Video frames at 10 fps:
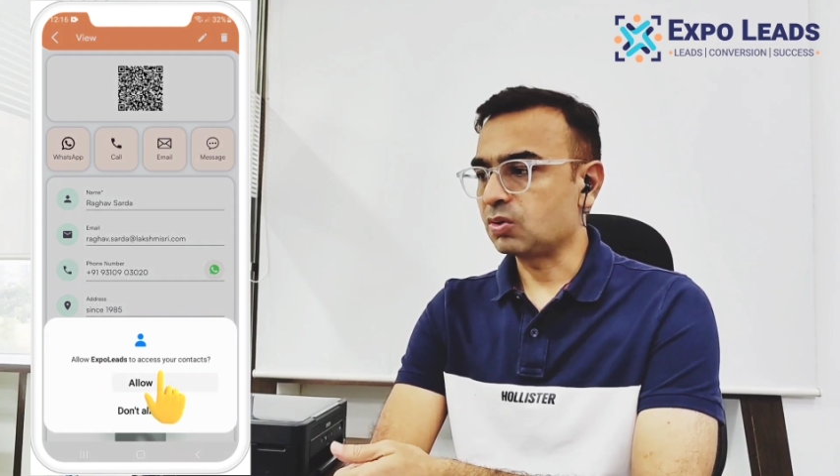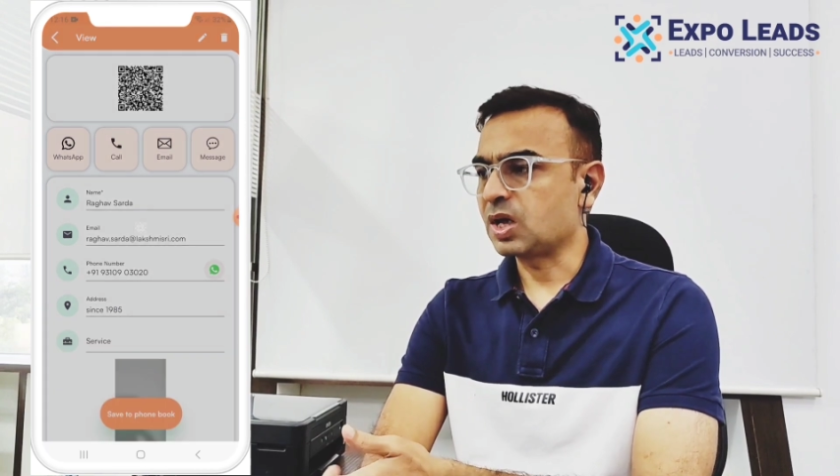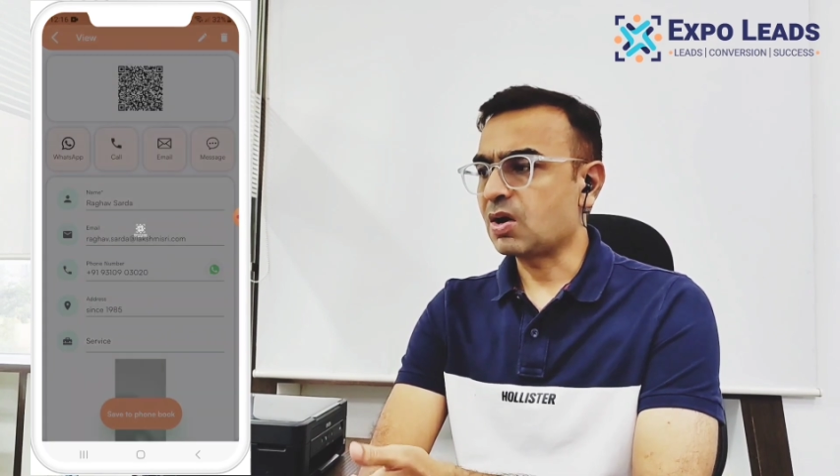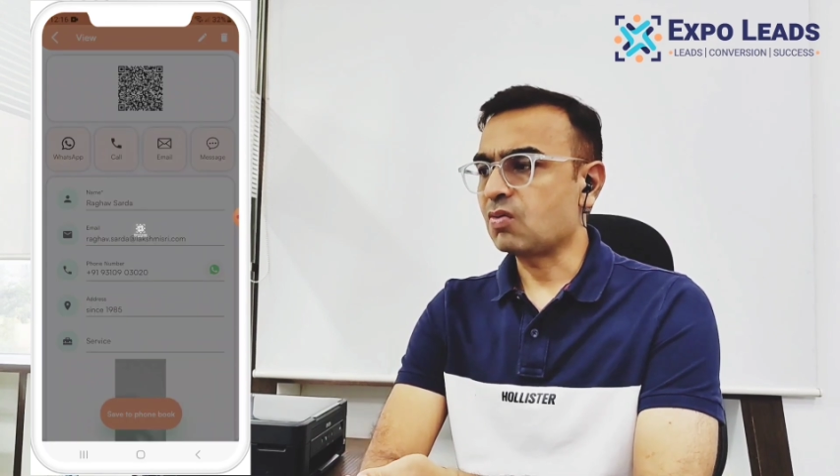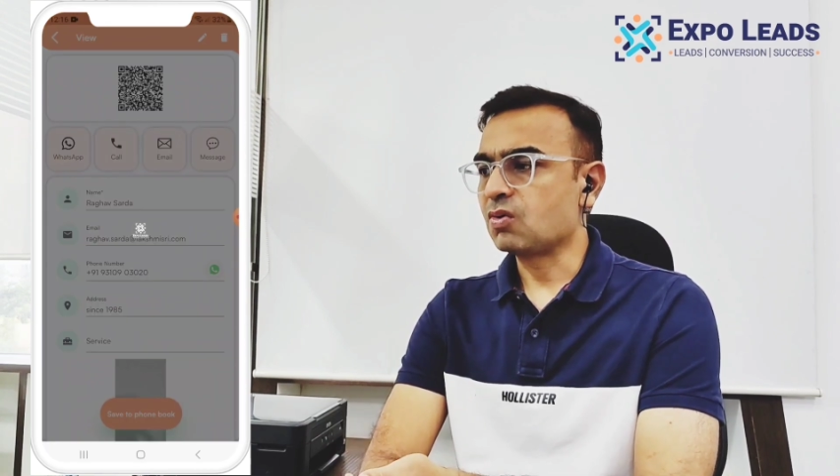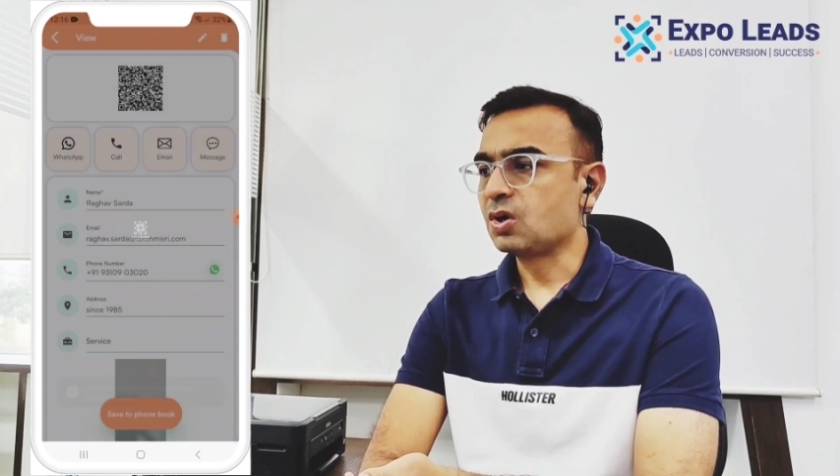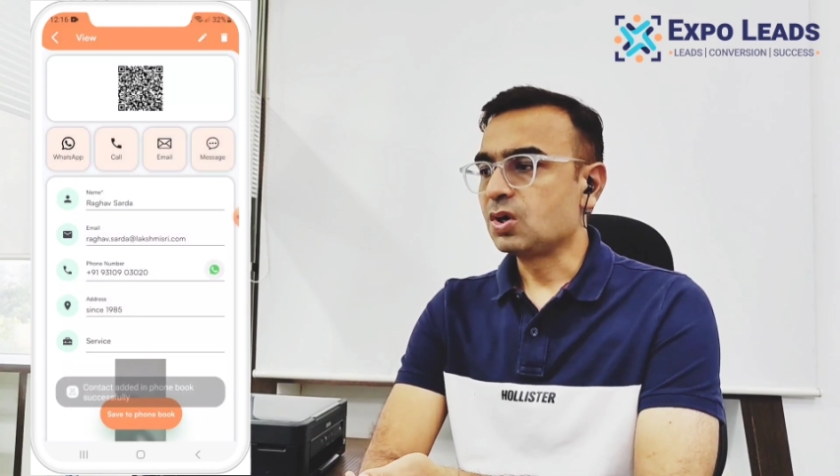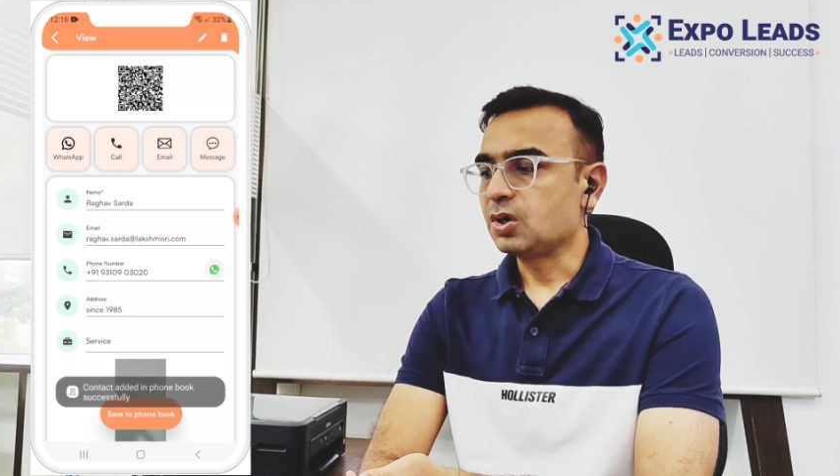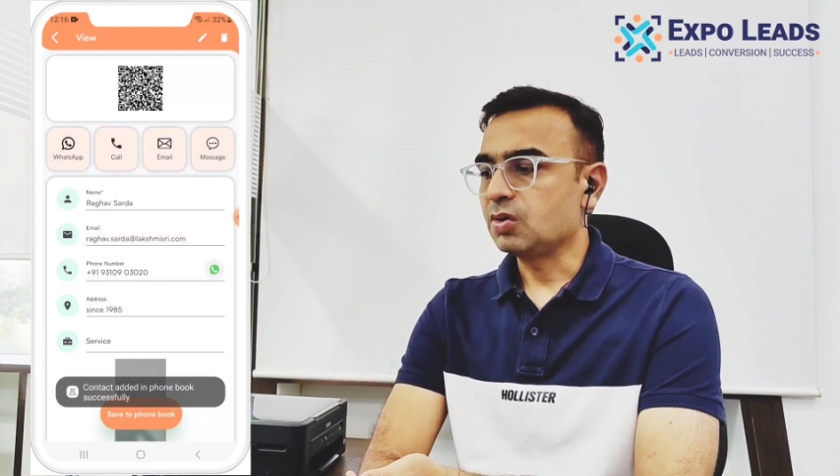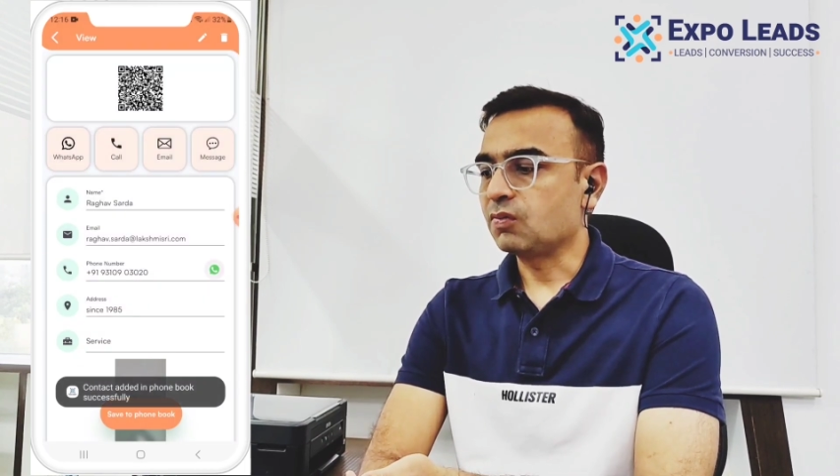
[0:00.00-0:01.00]
Now,
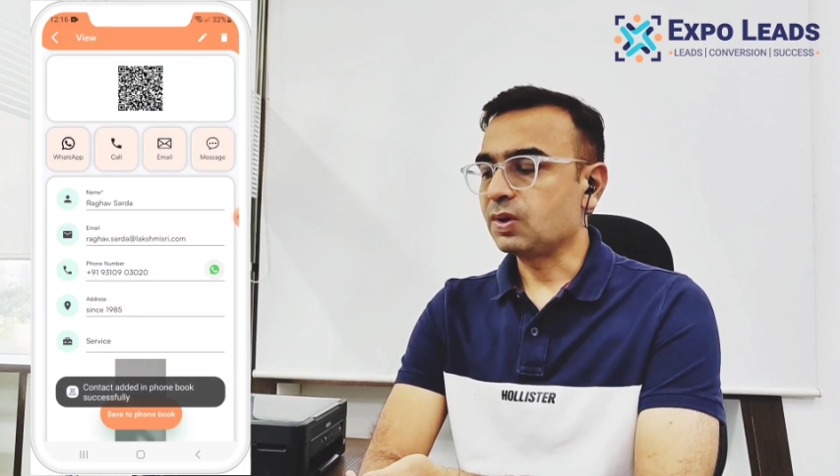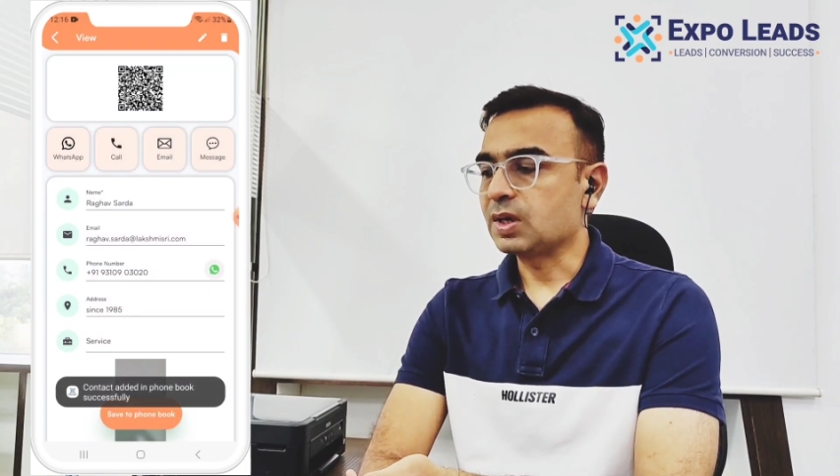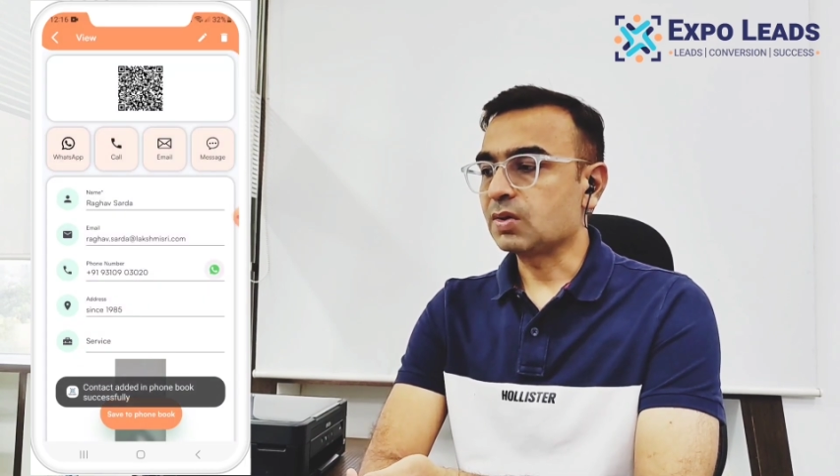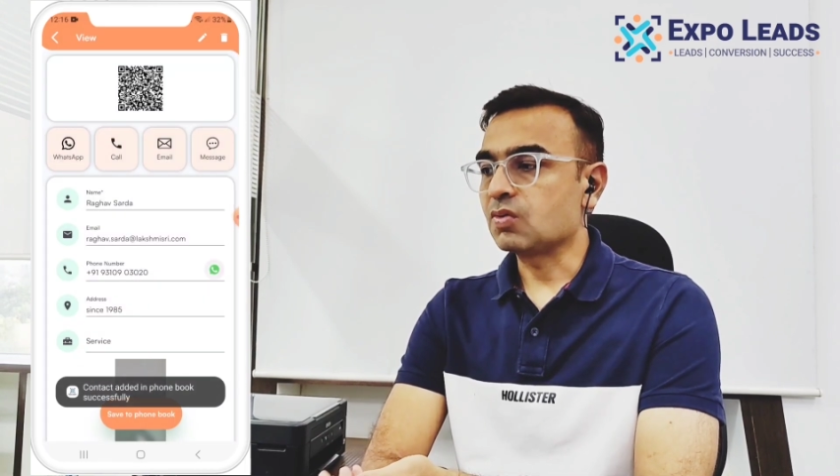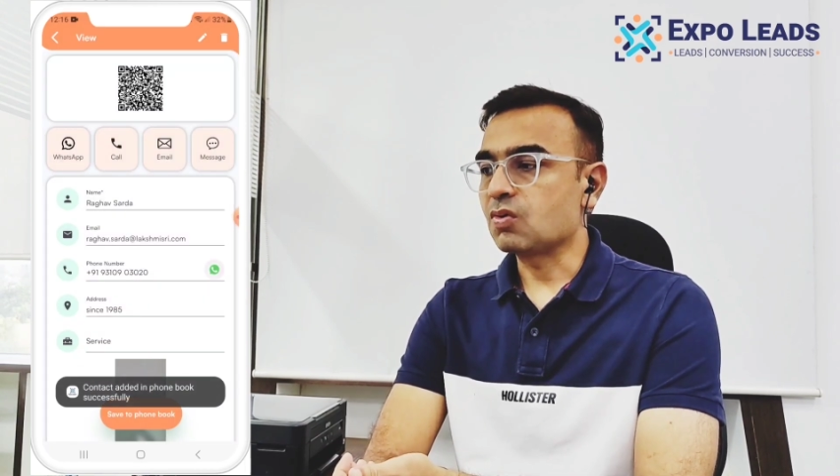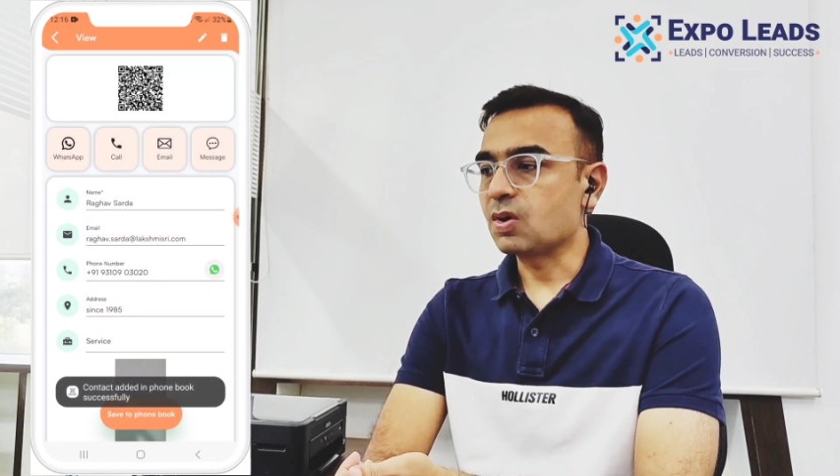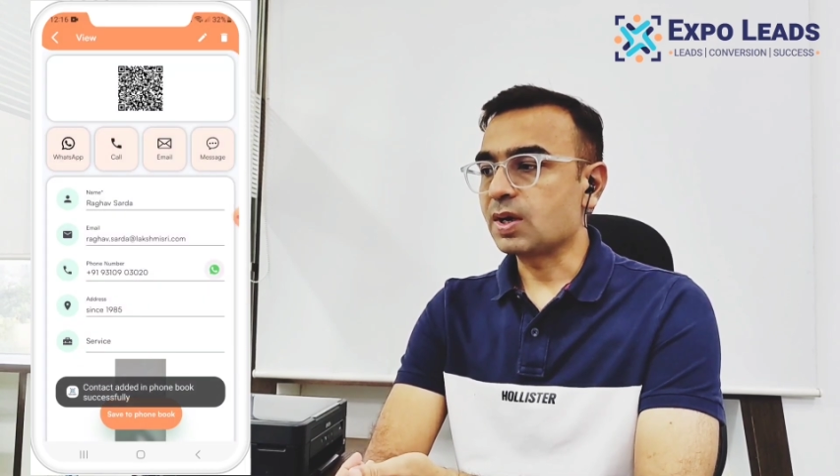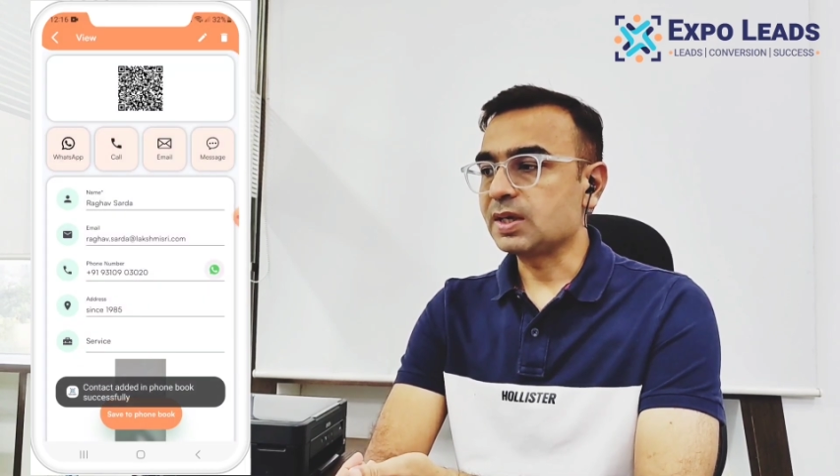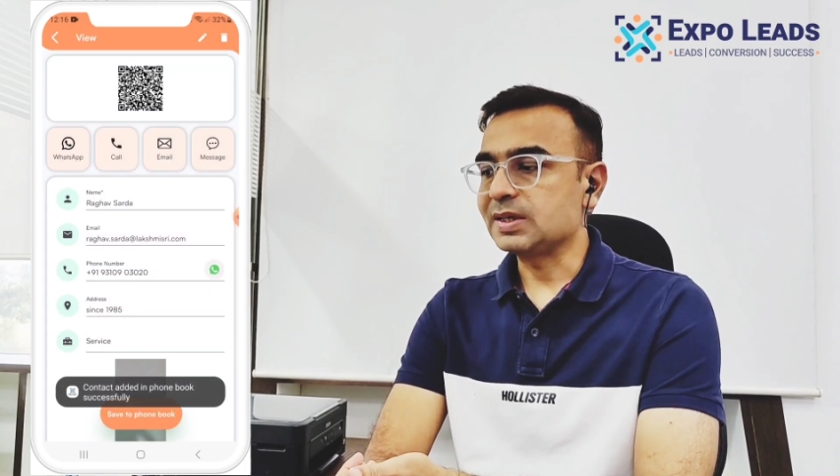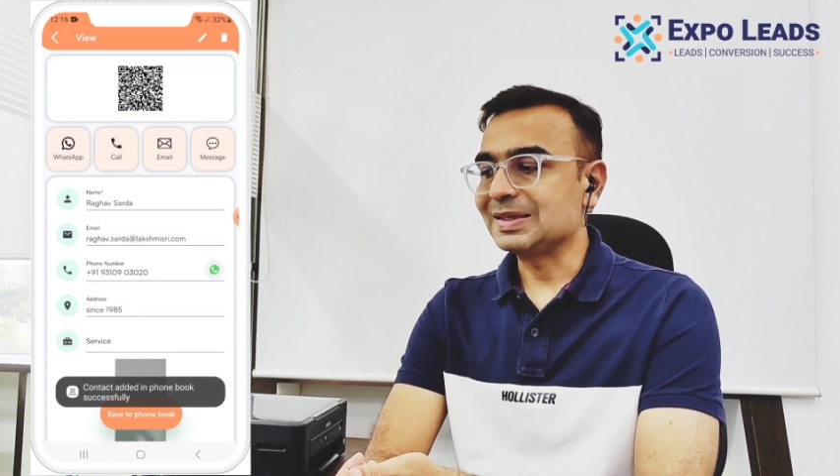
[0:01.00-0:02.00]
you know, we can go and
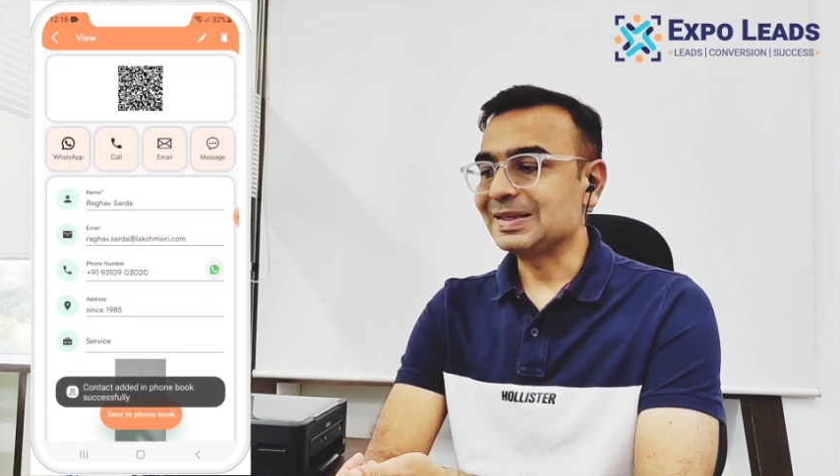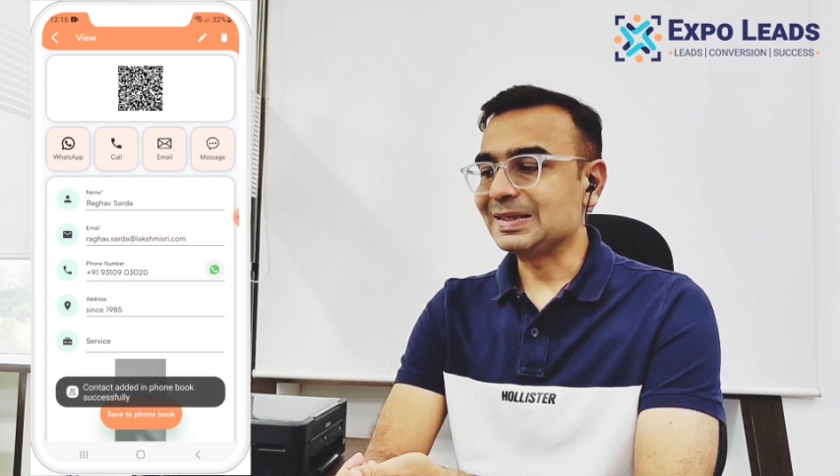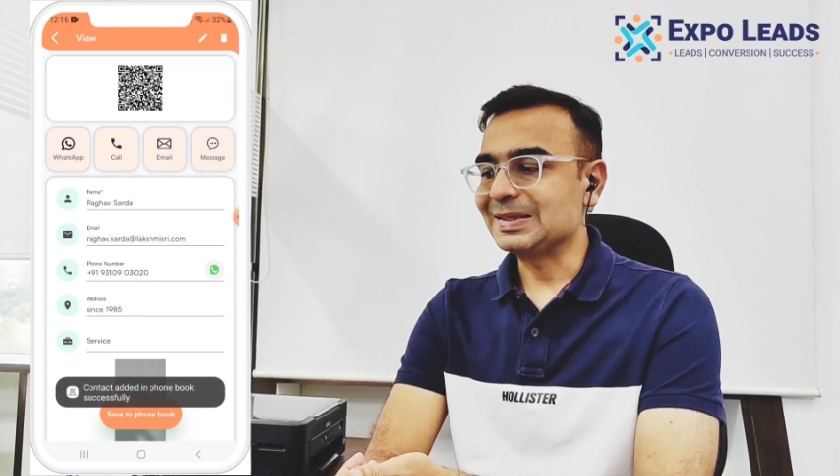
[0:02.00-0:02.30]
easily